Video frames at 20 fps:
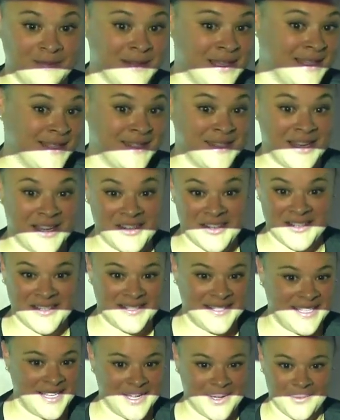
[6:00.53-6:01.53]
It's not
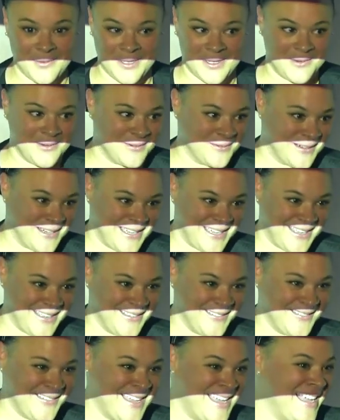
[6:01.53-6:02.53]
just there when you
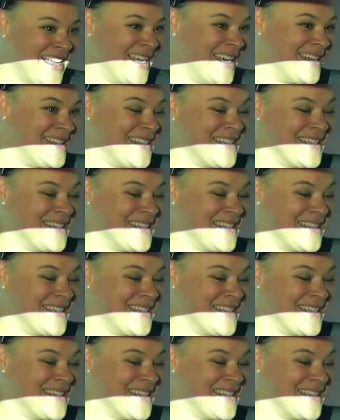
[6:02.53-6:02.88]
arrive, it